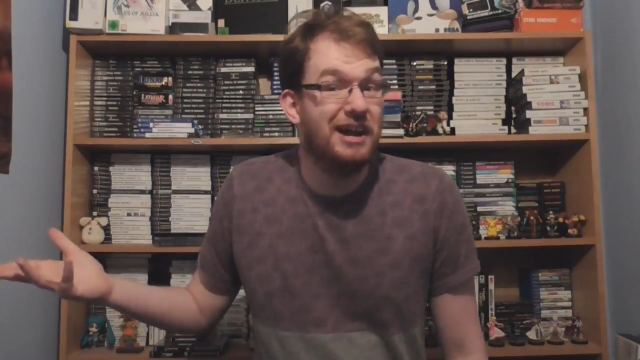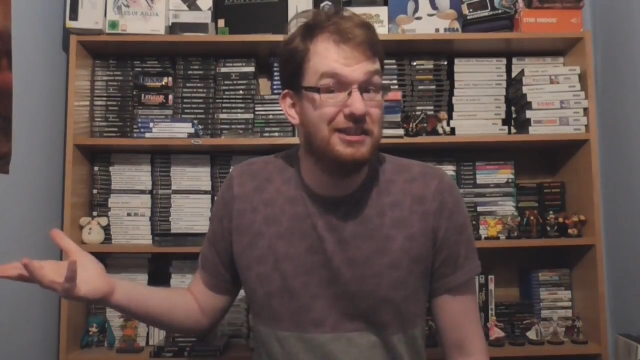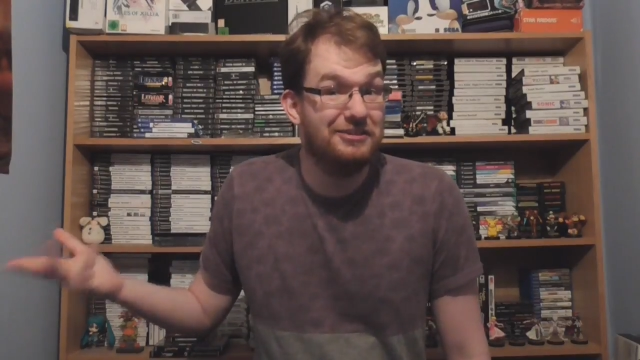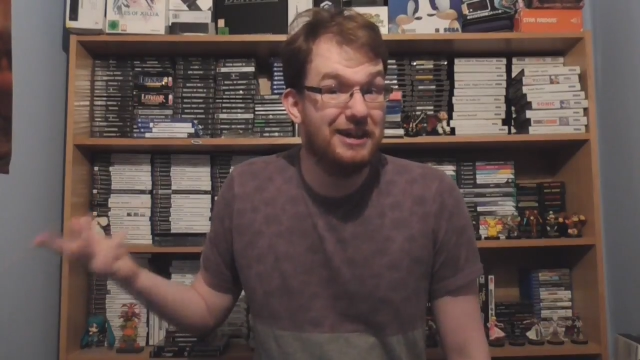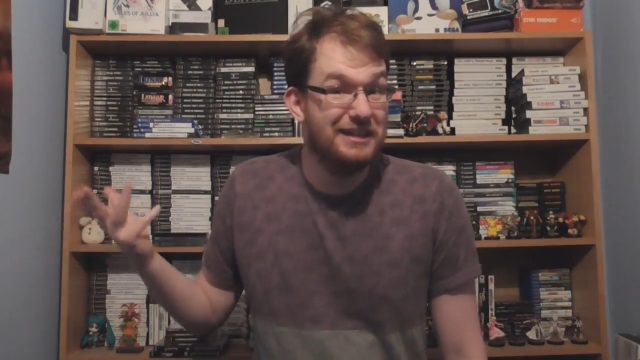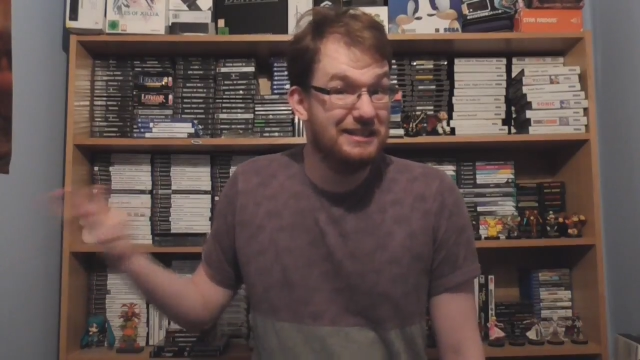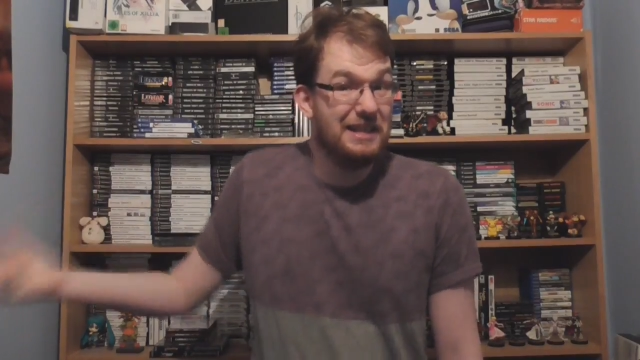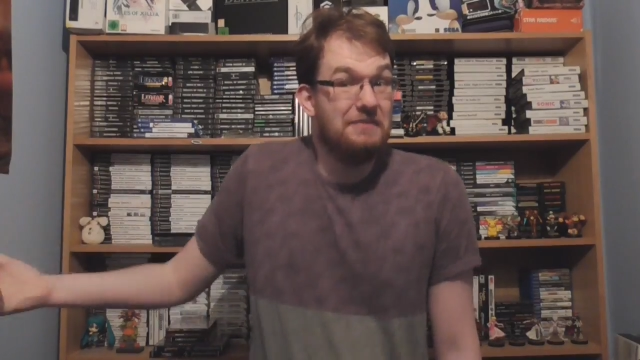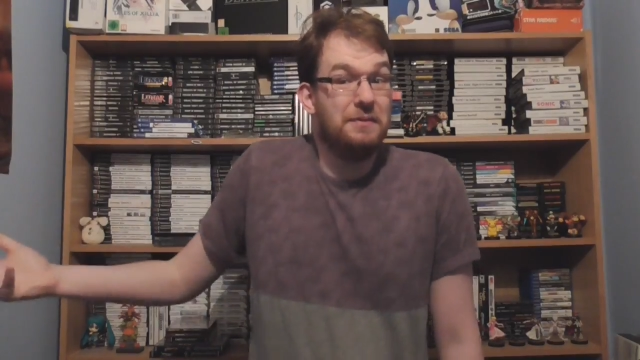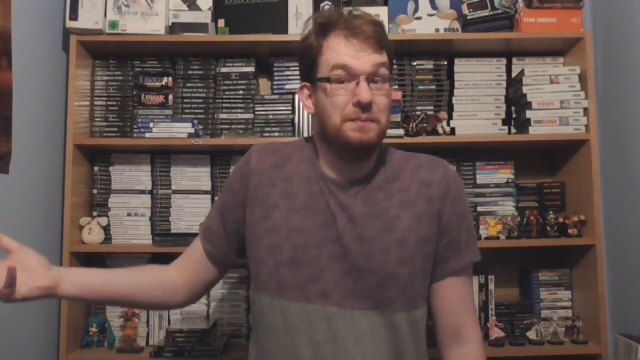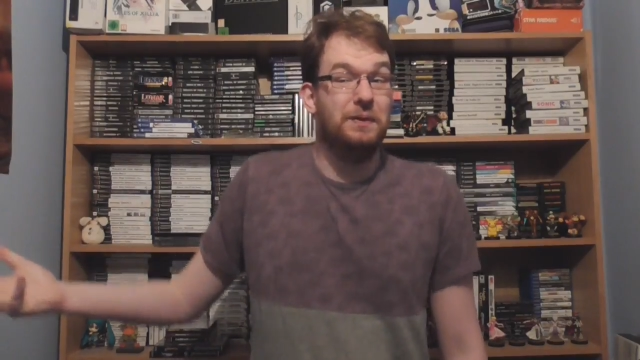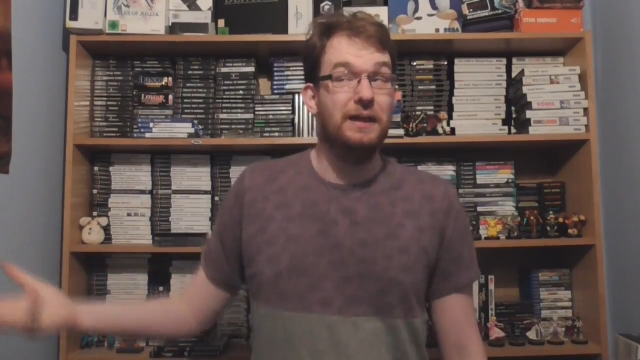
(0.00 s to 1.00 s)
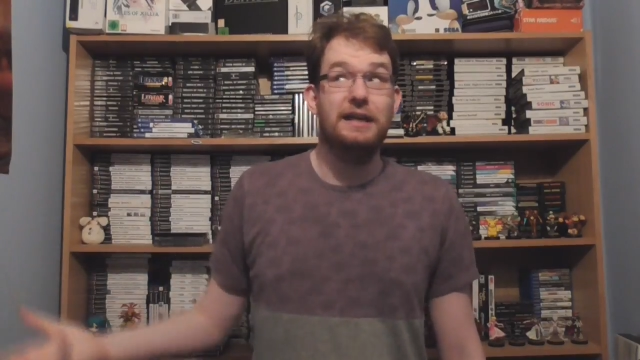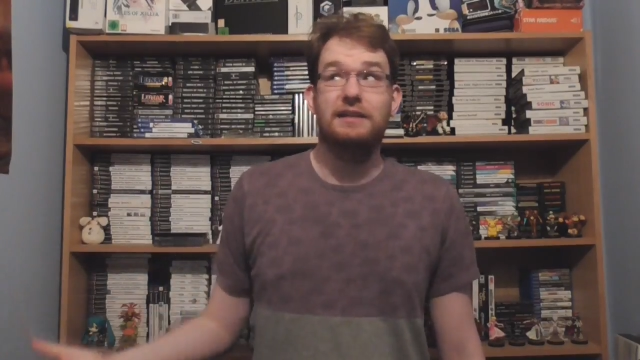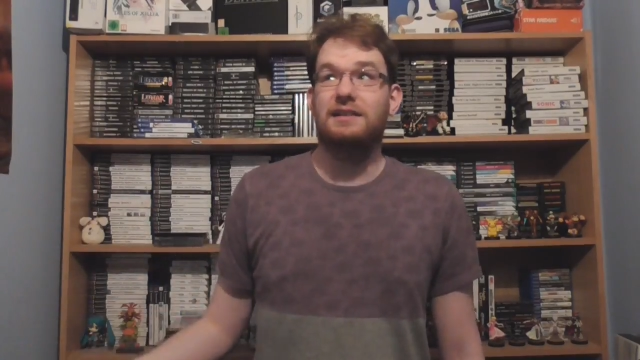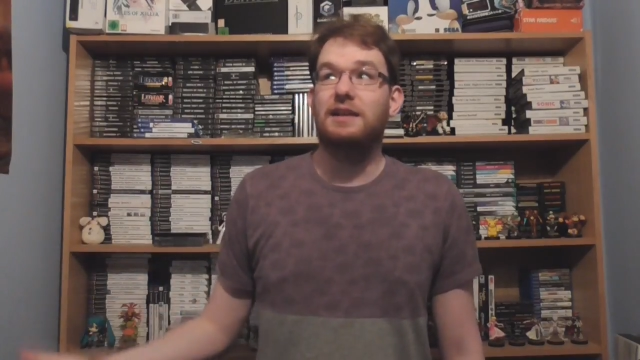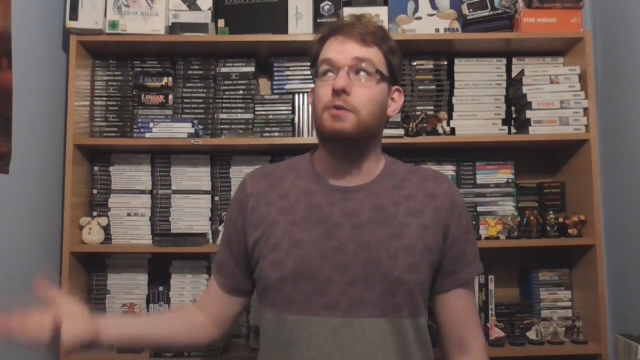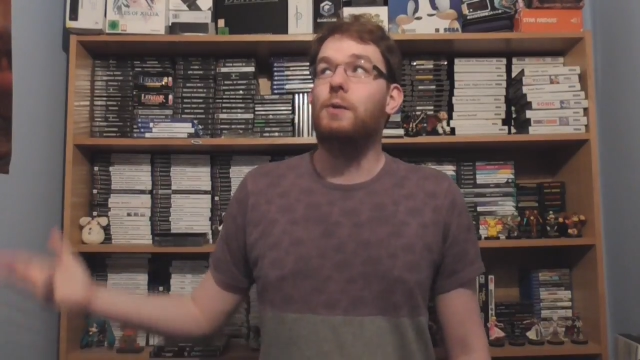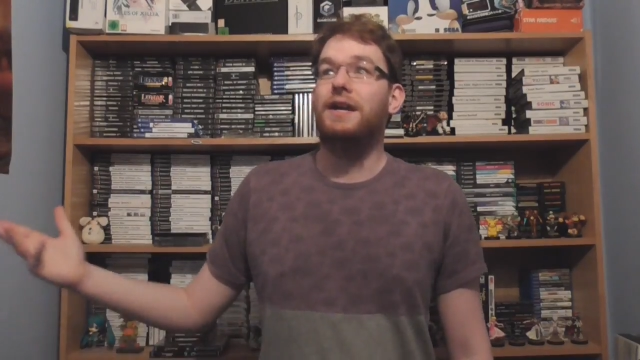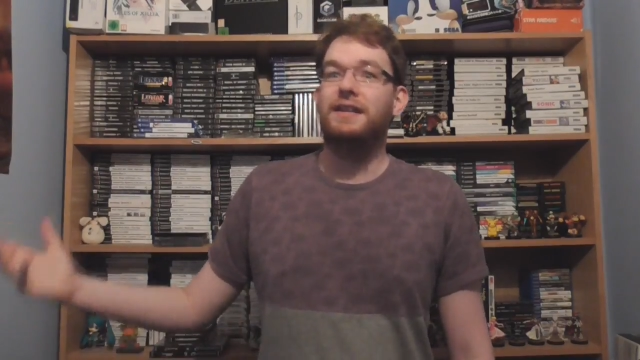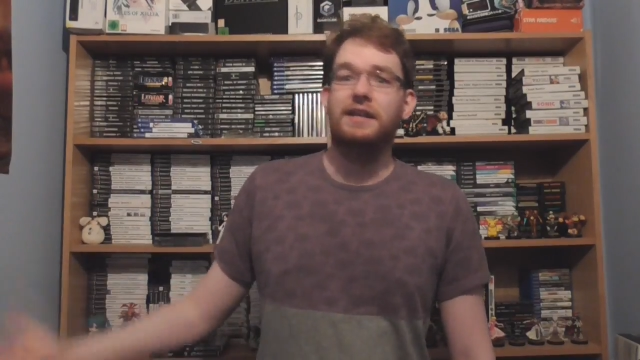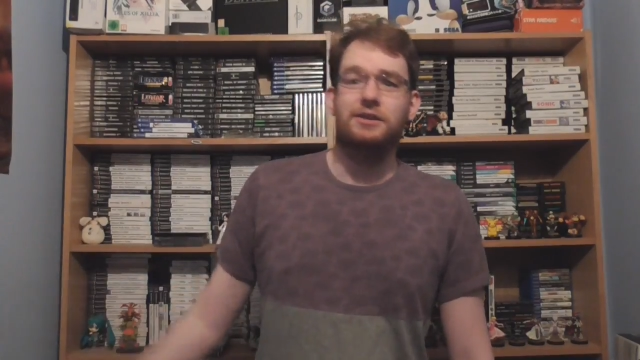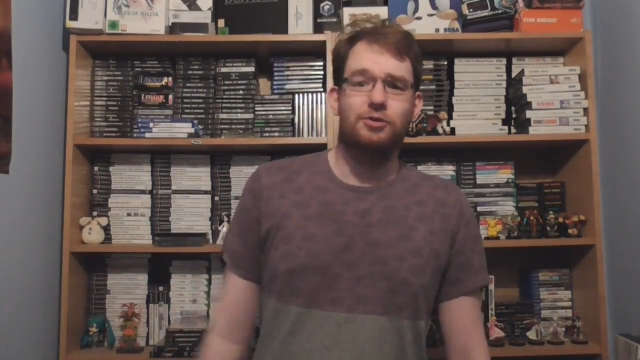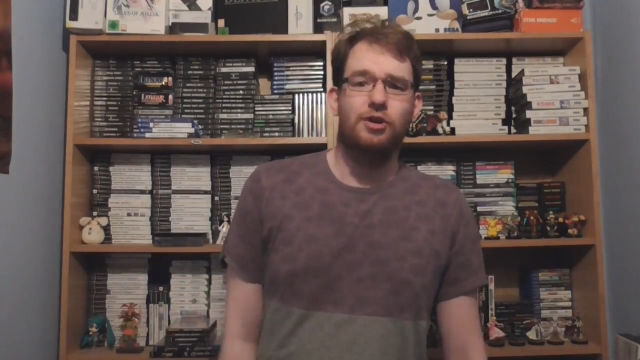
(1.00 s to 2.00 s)
rather I'd never played, like White
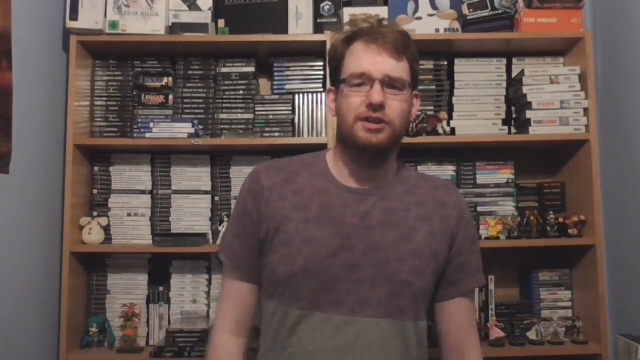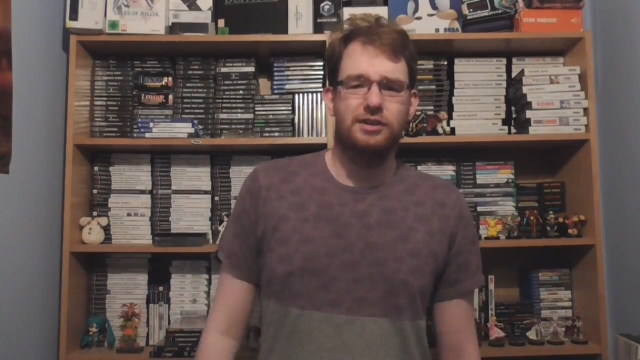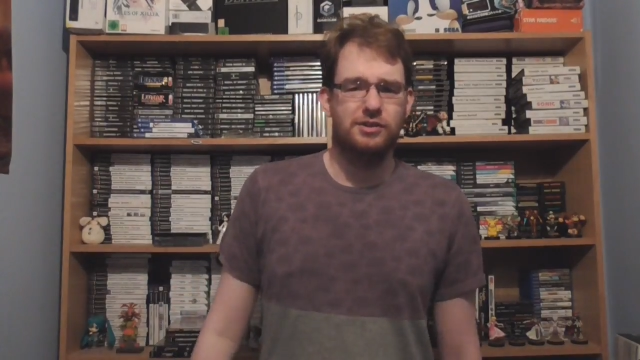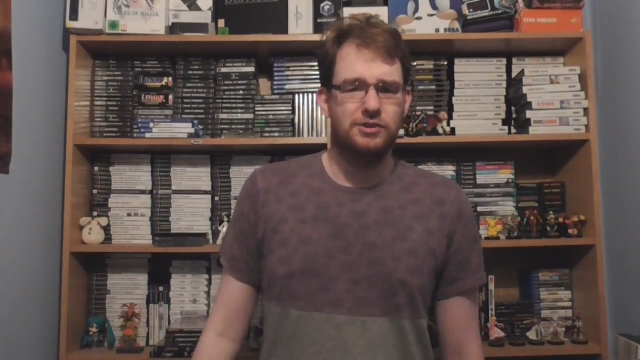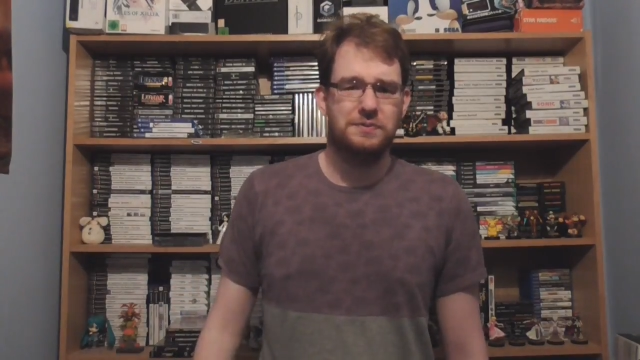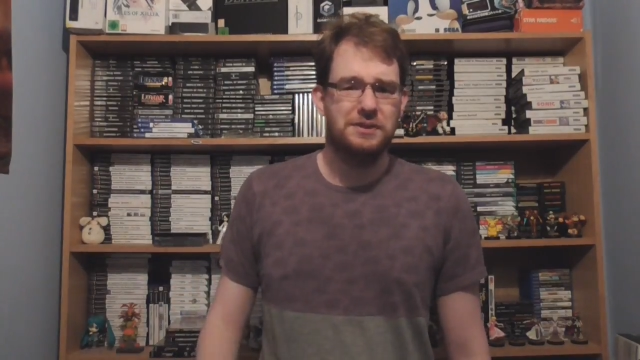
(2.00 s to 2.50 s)
Knight Chronicles.